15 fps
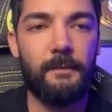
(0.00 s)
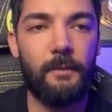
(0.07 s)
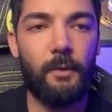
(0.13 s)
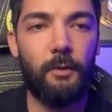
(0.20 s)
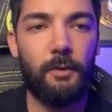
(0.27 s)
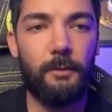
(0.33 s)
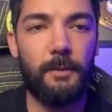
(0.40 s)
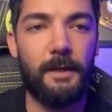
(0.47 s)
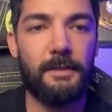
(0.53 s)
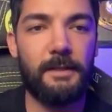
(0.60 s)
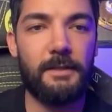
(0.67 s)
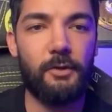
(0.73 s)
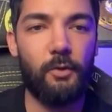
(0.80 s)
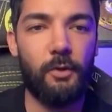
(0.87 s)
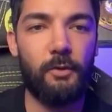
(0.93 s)
When we press
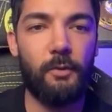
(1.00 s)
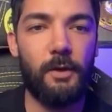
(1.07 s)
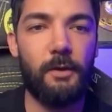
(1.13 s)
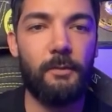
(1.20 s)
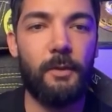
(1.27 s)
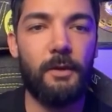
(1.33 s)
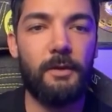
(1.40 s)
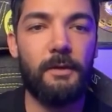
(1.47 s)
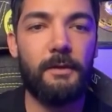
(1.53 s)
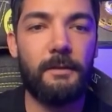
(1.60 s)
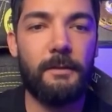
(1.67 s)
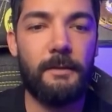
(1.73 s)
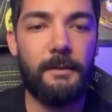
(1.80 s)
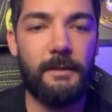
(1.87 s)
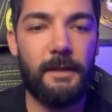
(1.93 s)
this coin wallet button,
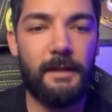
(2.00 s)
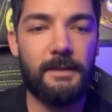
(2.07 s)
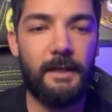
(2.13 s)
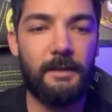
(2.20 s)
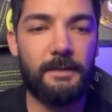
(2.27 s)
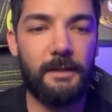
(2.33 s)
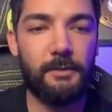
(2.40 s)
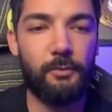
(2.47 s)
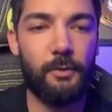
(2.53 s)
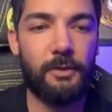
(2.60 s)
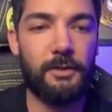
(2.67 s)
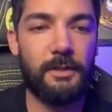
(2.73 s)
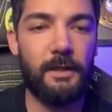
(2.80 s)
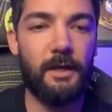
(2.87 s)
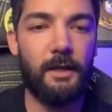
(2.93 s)
it tells us
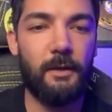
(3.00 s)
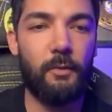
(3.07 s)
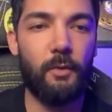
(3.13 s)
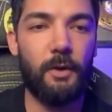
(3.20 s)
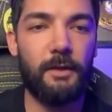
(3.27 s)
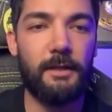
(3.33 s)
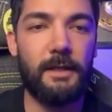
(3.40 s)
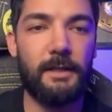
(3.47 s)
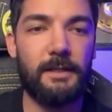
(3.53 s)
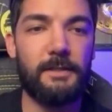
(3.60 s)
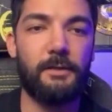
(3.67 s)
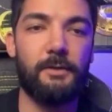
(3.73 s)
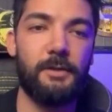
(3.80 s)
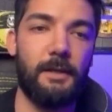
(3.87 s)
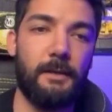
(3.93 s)
which Solana wallet it is
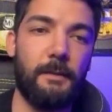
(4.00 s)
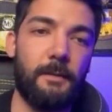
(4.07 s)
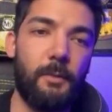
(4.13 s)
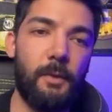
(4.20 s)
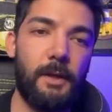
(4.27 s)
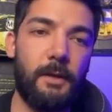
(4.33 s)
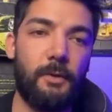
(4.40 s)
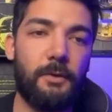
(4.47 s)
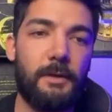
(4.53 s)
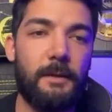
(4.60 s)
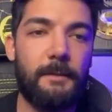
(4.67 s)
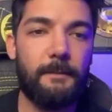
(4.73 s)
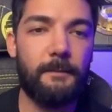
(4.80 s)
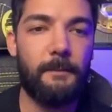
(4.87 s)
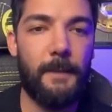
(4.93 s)
using. We use
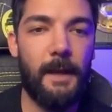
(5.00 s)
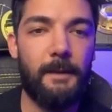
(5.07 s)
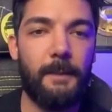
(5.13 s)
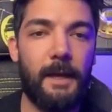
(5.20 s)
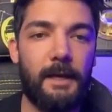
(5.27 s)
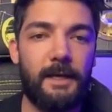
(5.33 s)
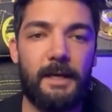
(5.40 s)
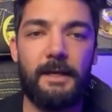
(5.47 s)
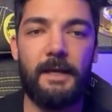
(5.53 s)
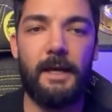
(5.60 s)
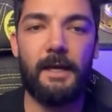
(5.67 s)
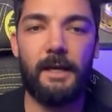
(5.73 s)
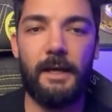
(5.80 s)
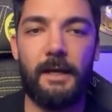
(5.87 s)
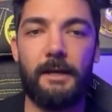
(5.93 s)
Backpack and
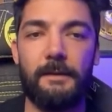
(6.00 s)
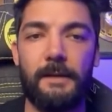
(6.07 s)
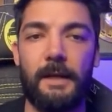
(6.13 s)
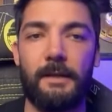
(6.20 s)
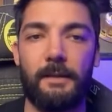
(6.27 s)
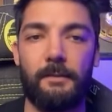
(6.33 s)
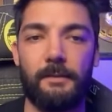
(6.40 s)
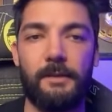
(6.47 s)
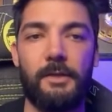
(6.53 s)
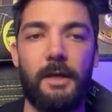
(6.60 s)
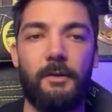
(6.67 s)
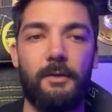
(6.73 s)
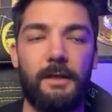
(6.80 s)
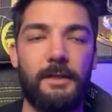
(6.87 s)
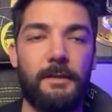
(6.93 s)
uh, Phantom,
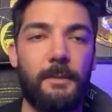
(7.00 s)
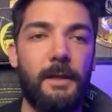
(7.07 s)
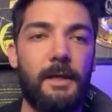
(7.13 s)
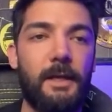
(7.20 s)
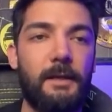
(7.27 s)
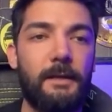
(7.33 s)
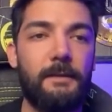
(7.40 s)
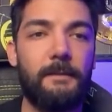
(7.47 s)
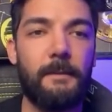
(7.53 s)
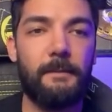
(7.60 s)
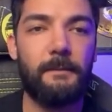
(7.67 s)
generally speaking.